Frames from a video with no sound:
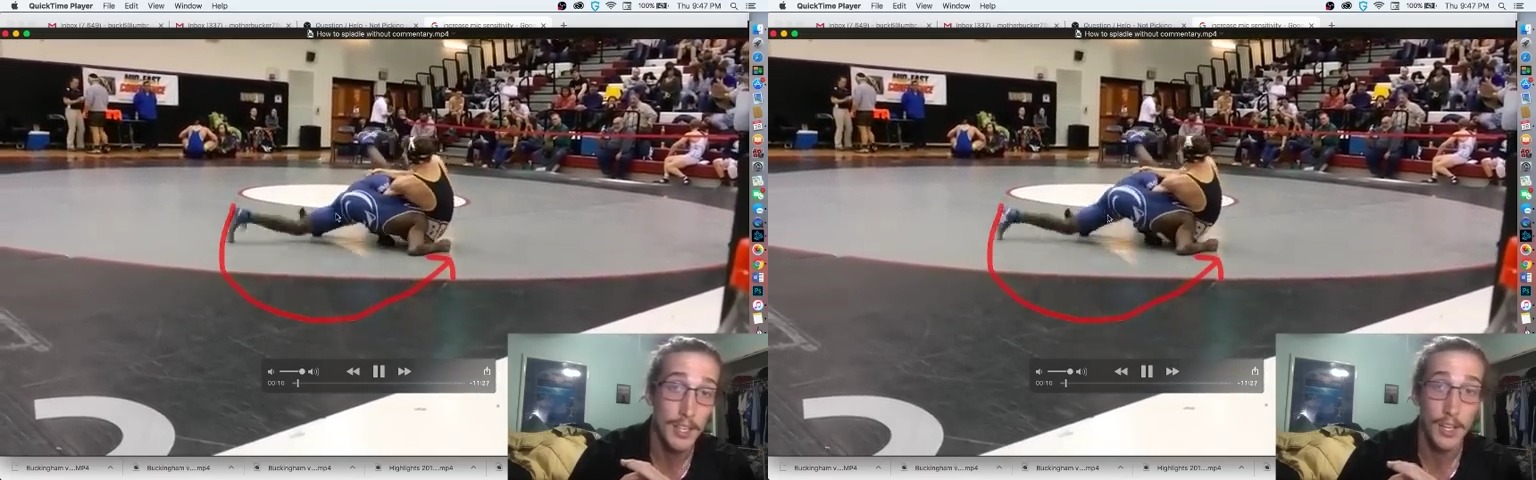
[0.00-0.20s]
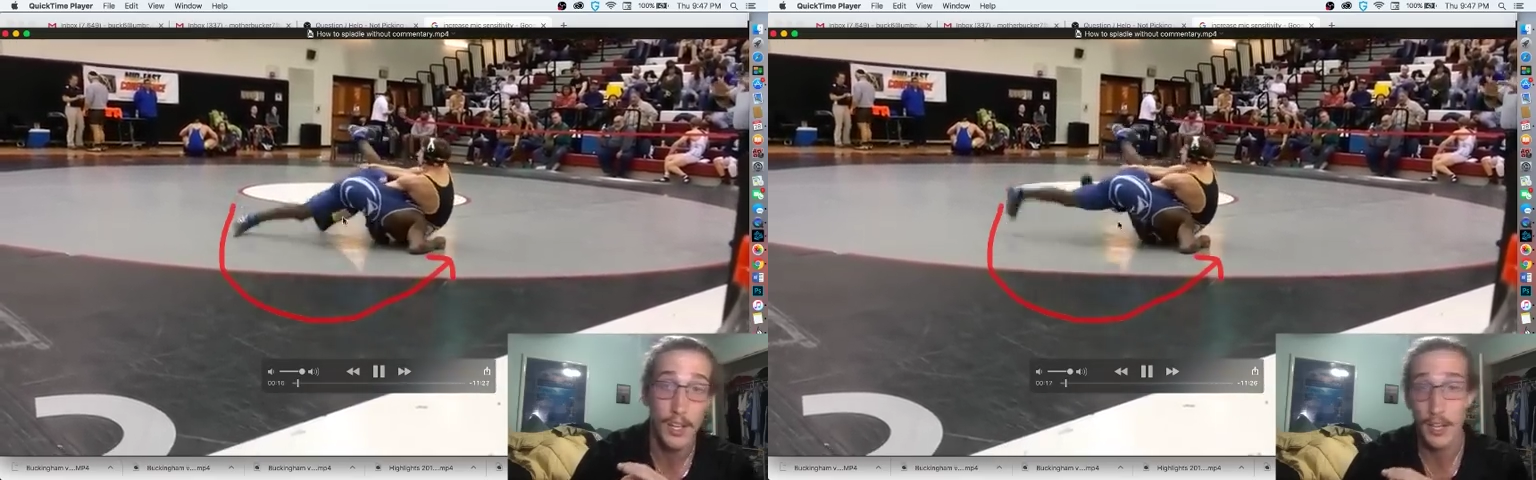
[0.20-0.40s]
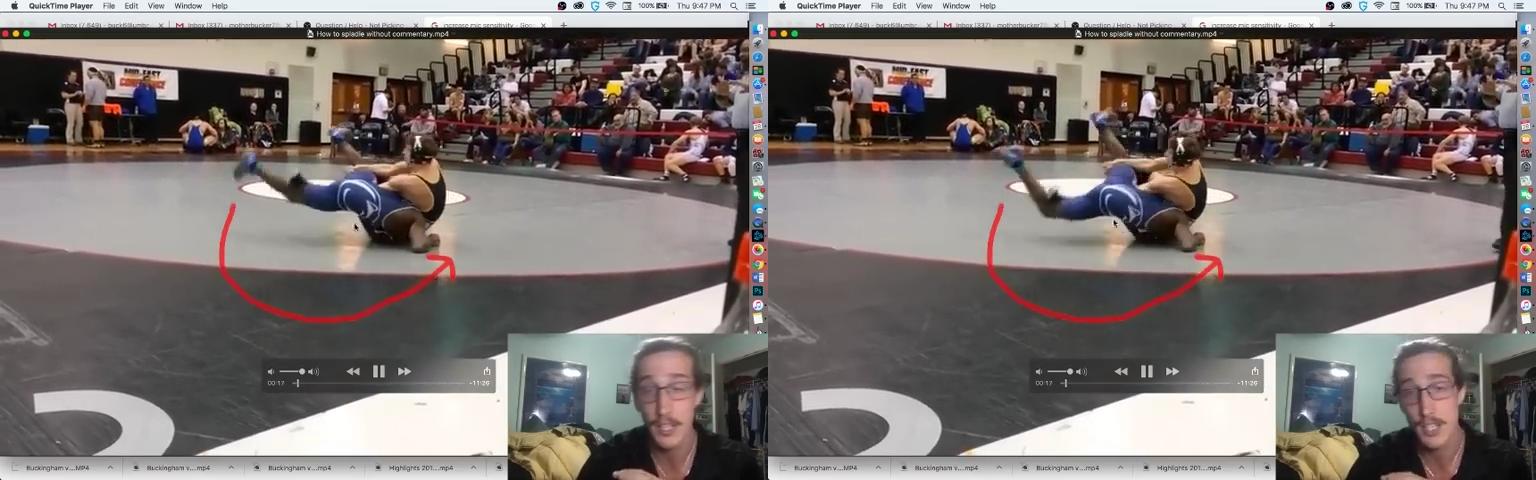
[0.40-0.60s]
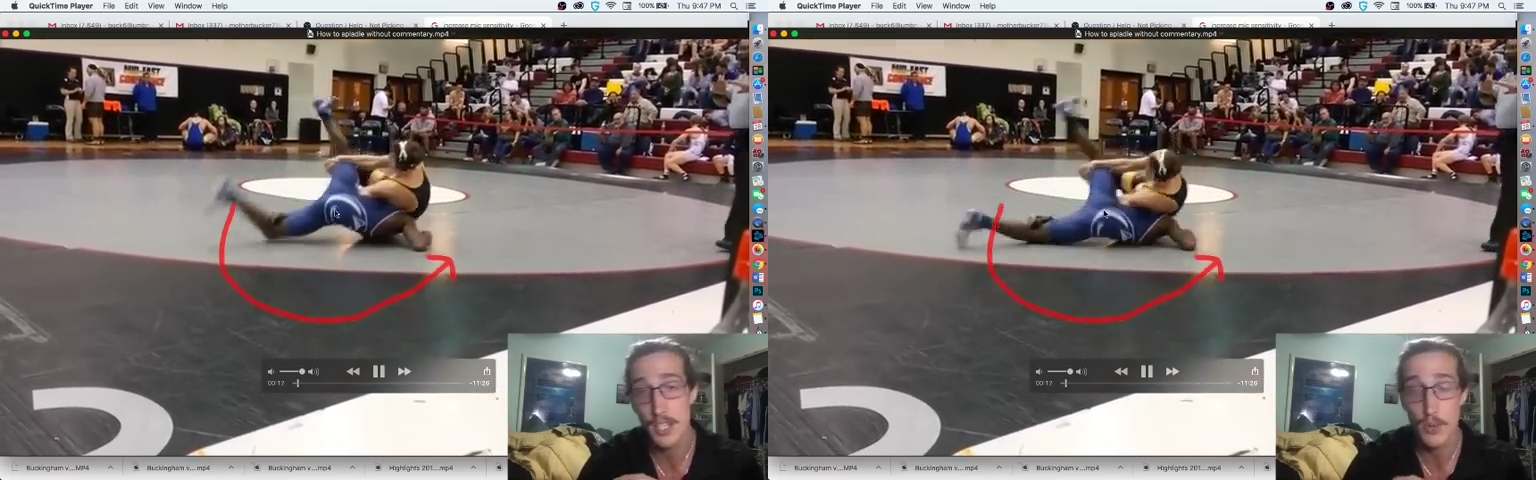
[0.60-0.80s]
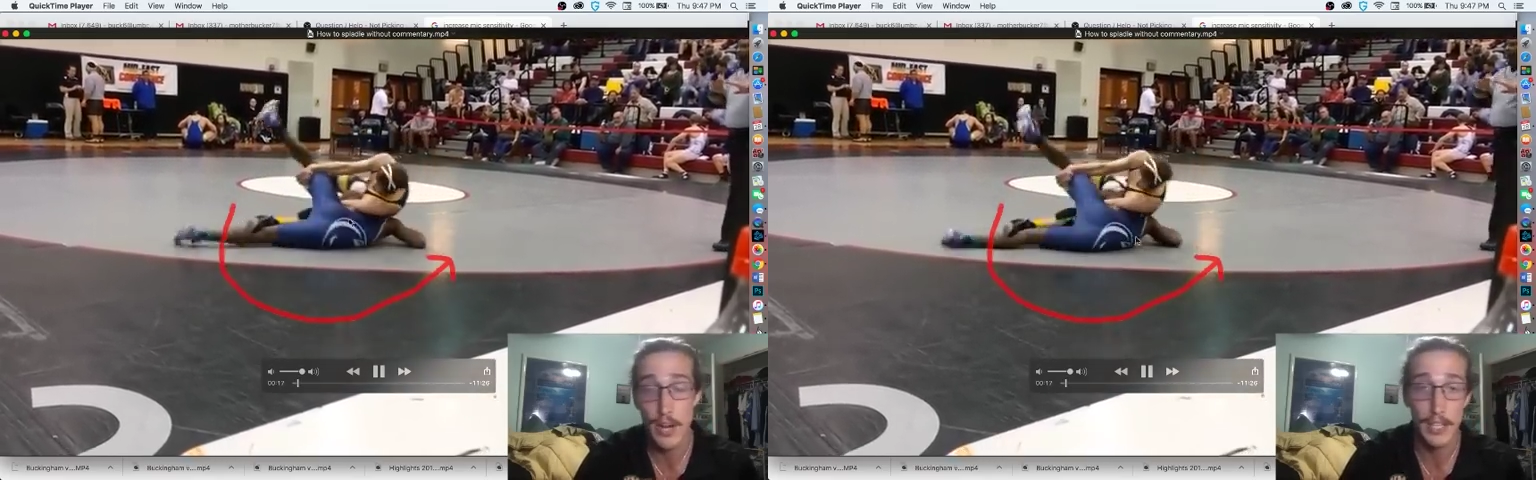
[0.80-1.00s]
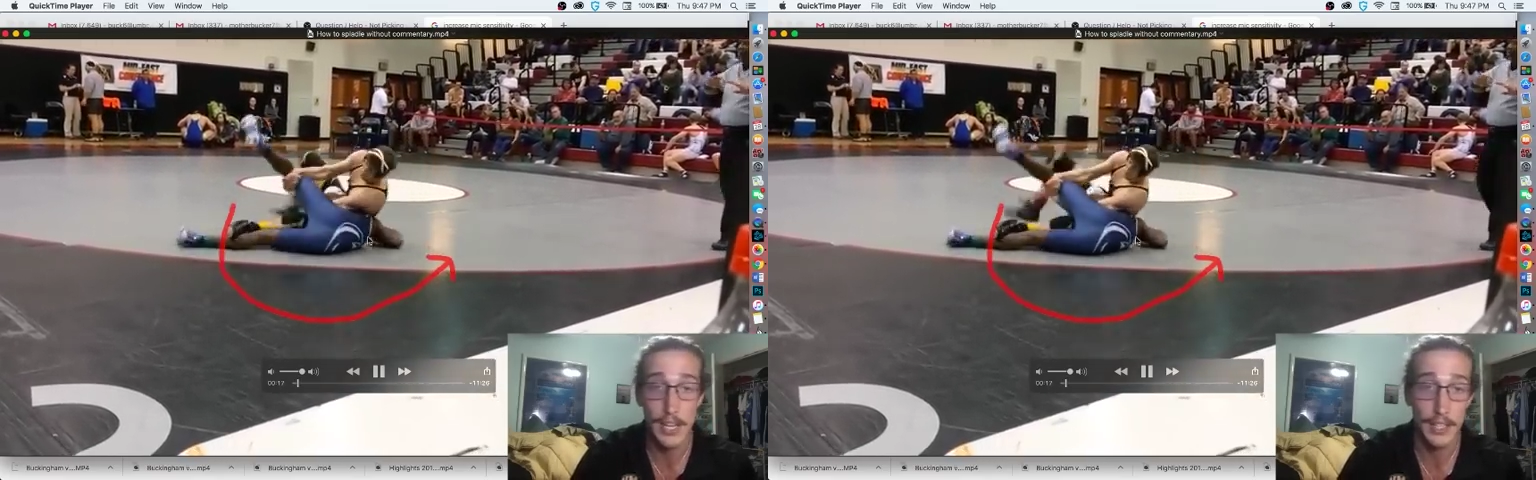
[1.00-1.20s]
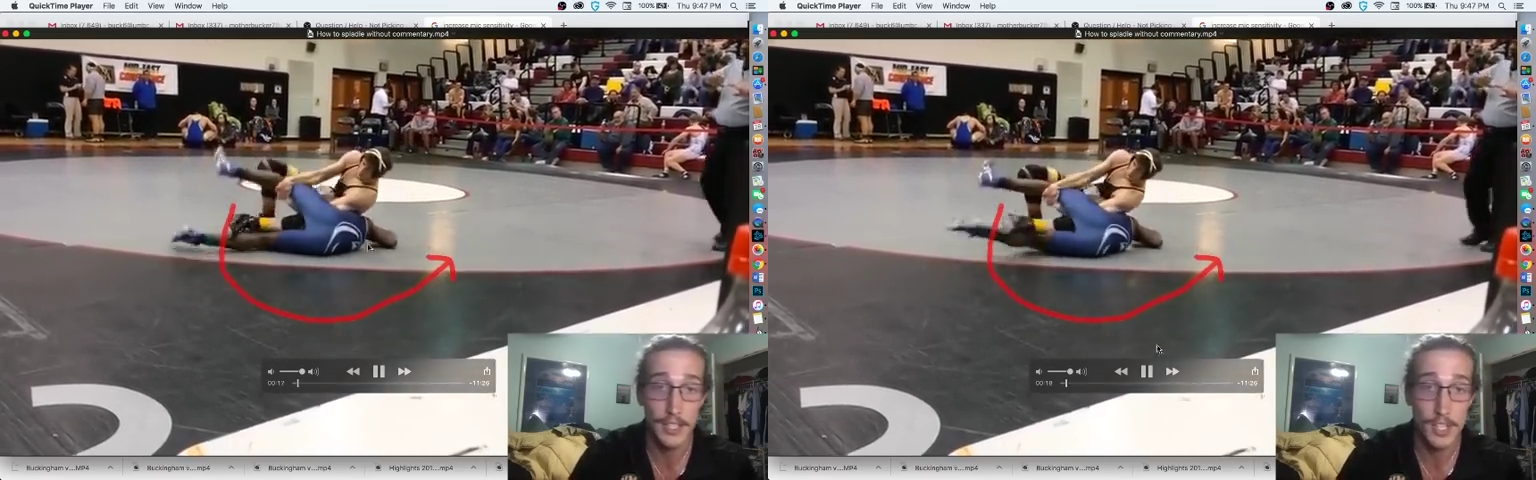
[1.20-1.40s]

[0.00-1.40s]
I guess his right leg in this